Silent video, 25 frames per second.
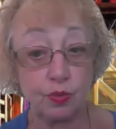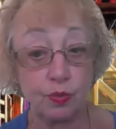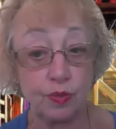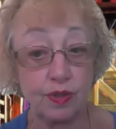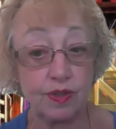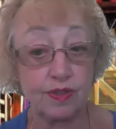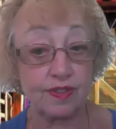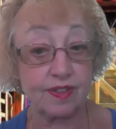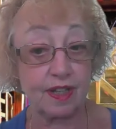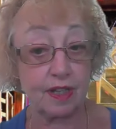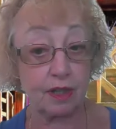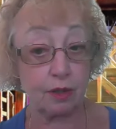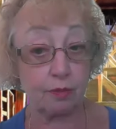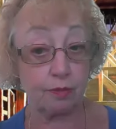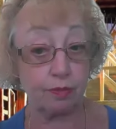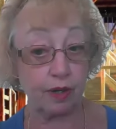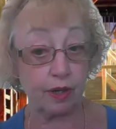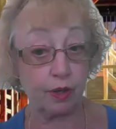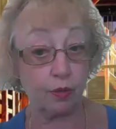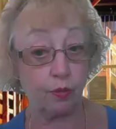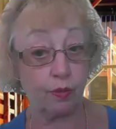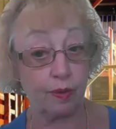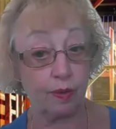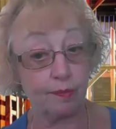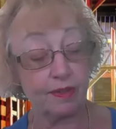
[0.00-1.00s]
We
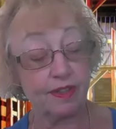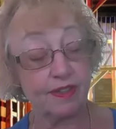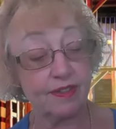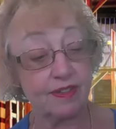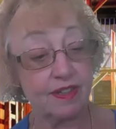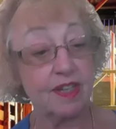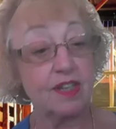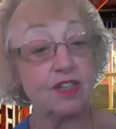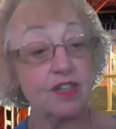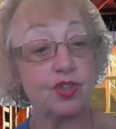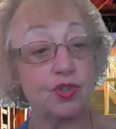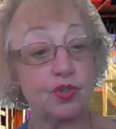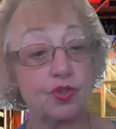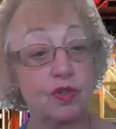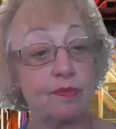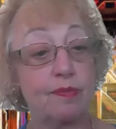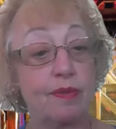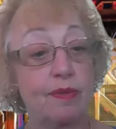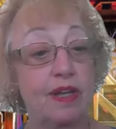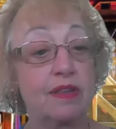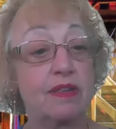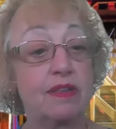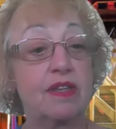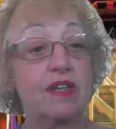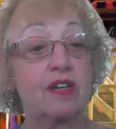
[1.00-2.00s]
celebrate Women's History
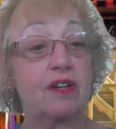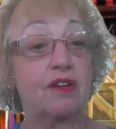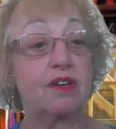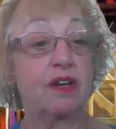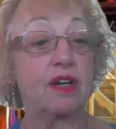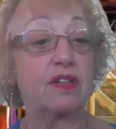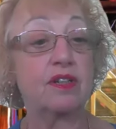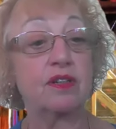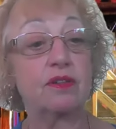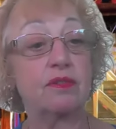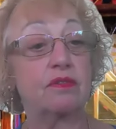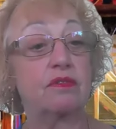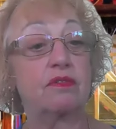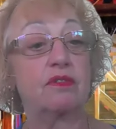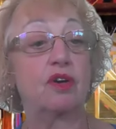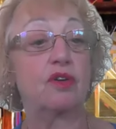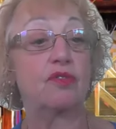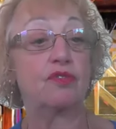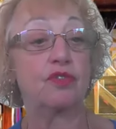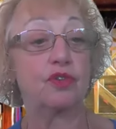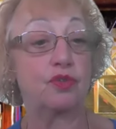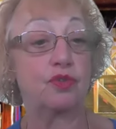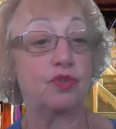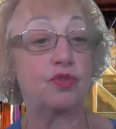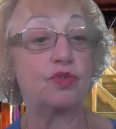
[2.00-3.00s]
Month here. I don't know
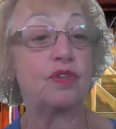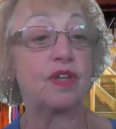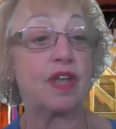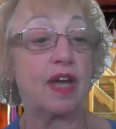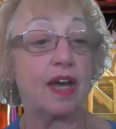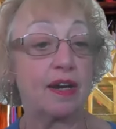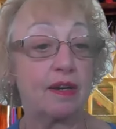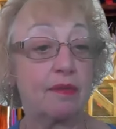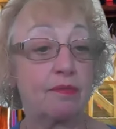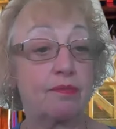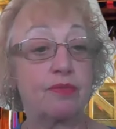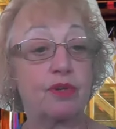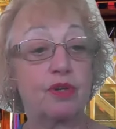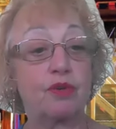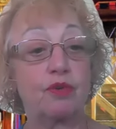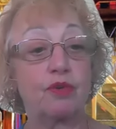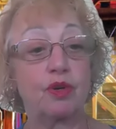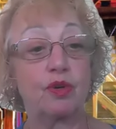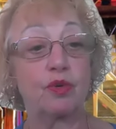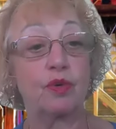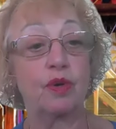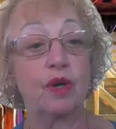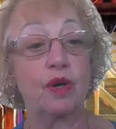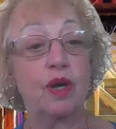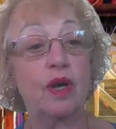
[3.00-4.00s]
if you do that in
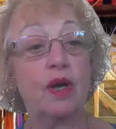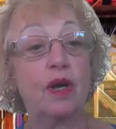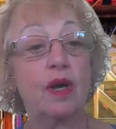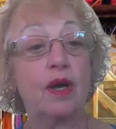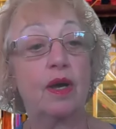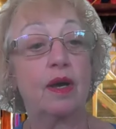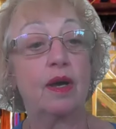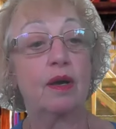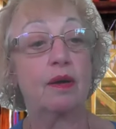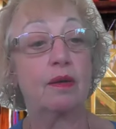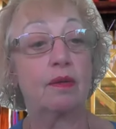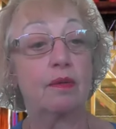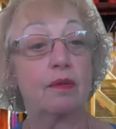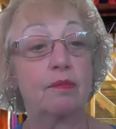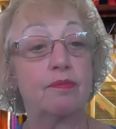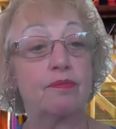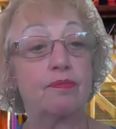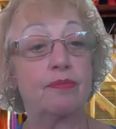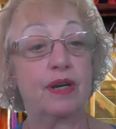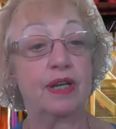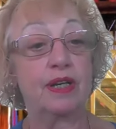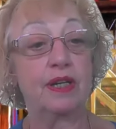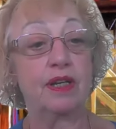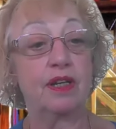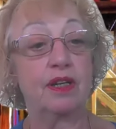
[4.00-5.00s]
Peru,
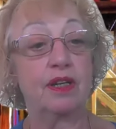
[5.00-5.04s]
but